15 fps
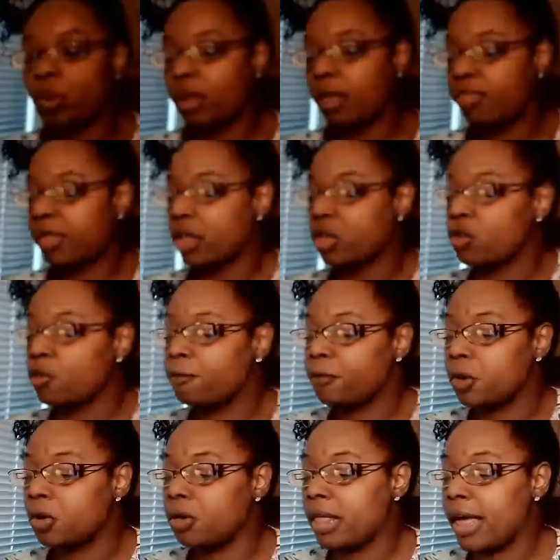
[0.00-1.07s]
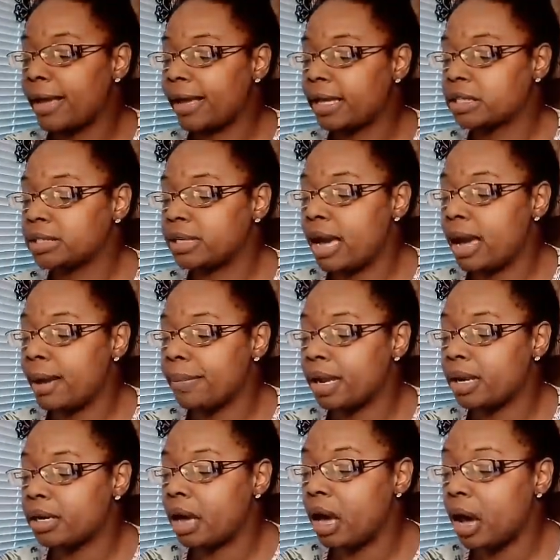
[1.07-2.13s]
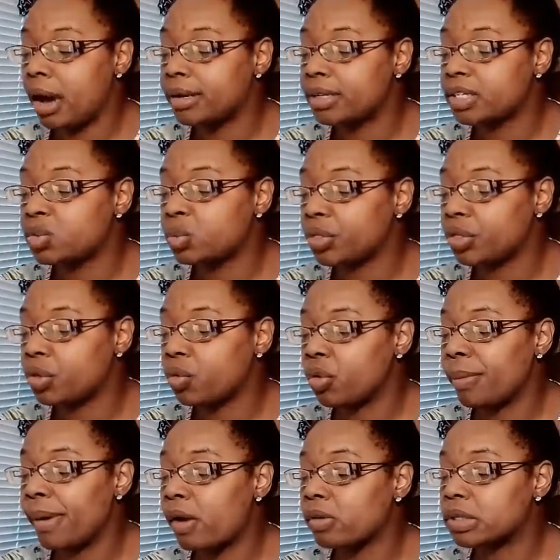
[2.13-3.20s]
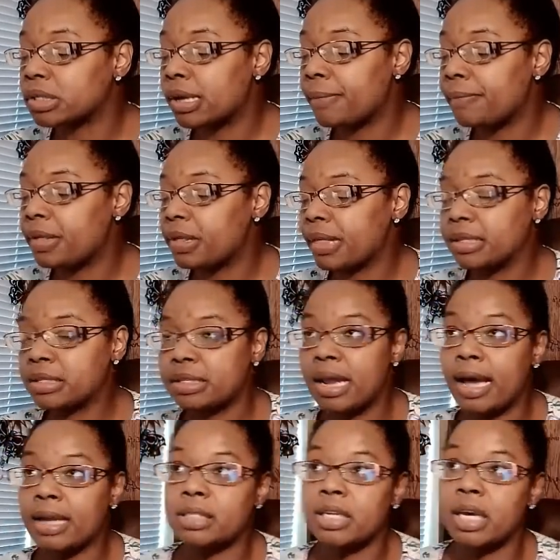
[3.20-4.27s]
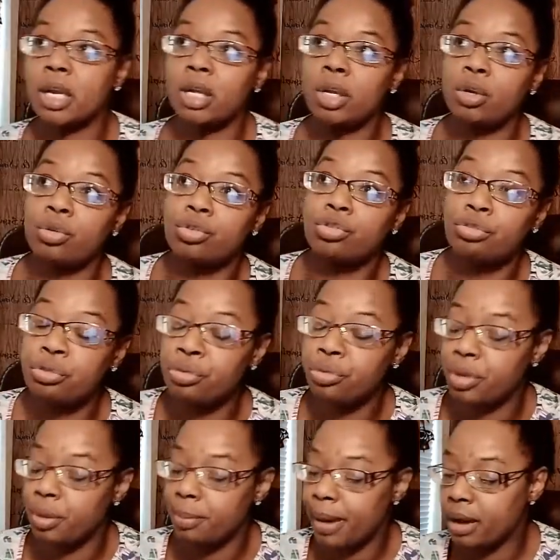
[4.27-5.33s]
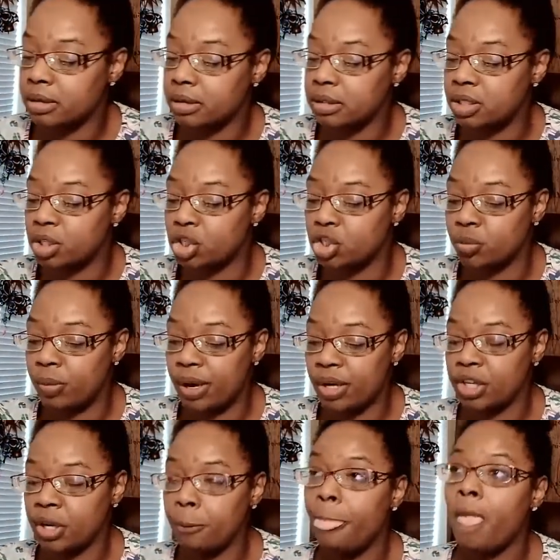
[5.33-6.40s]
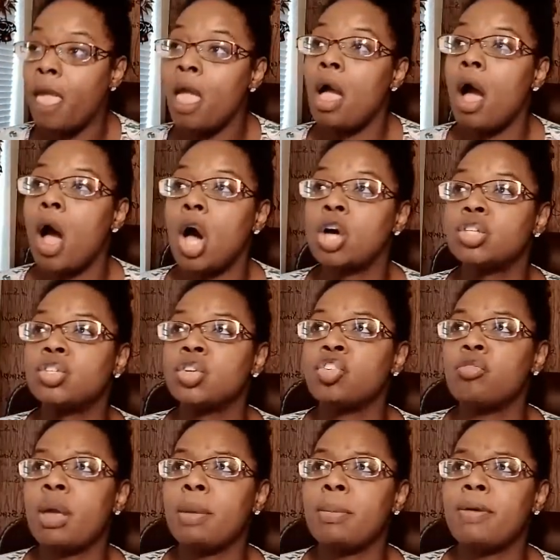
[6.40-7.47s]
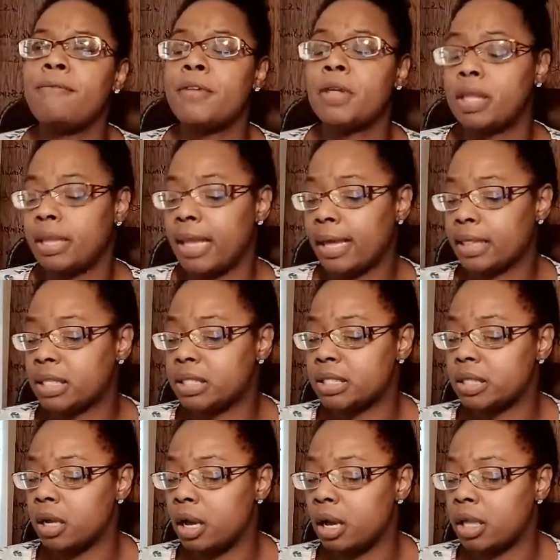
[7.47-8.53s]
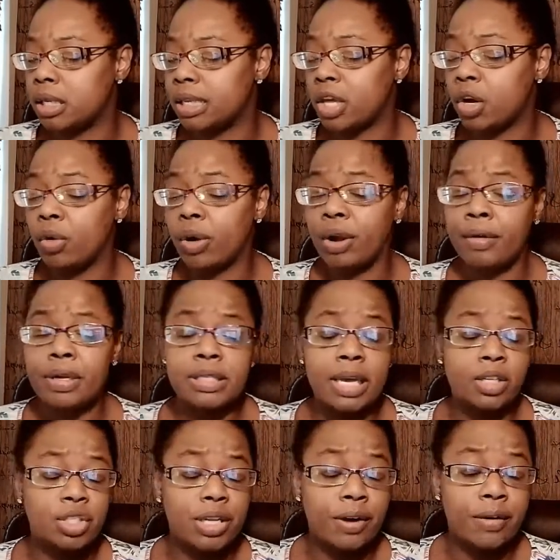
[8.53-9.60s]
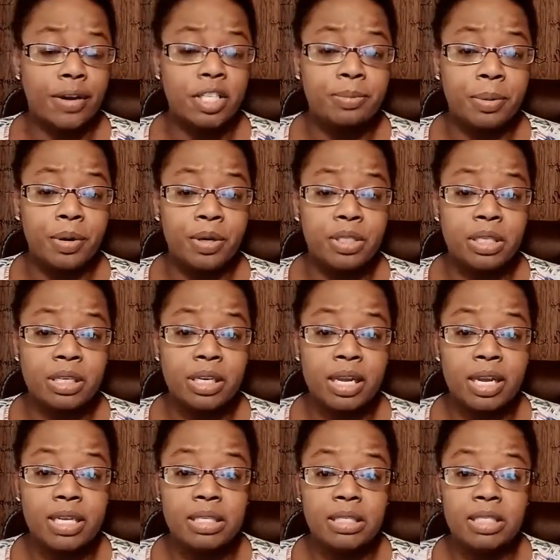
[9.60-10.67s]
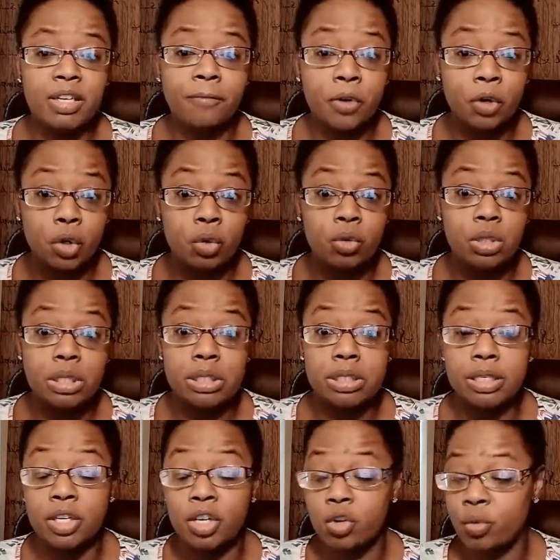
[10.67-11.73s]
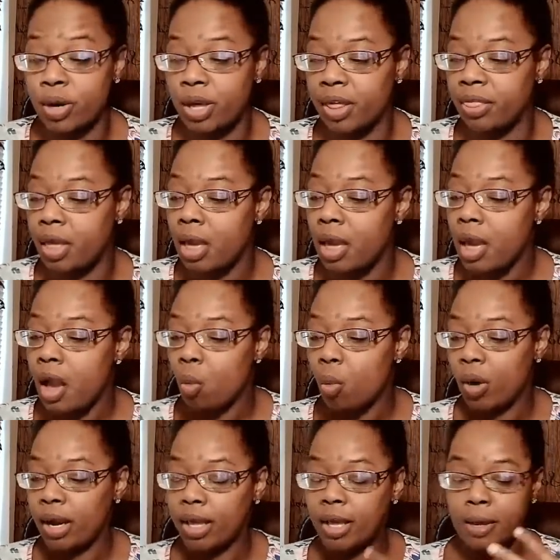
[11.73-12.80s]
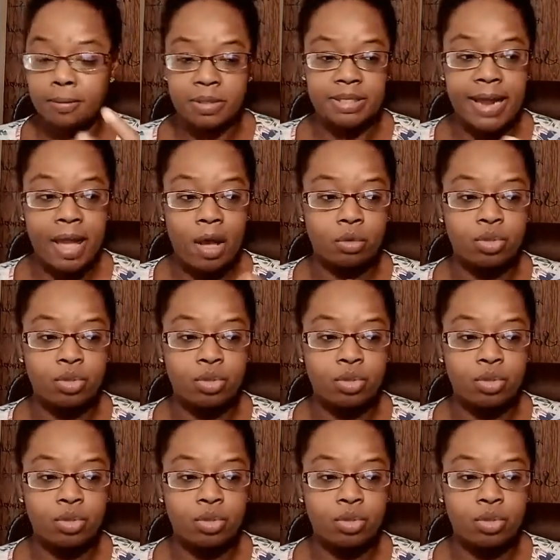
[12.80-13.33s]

you feel like is not being honest with you about something, that's not telling you the truth about a situation. Also, you may be feeling like this Leo, Aries, Sagittarius person is difficult to deal with when it comes down to their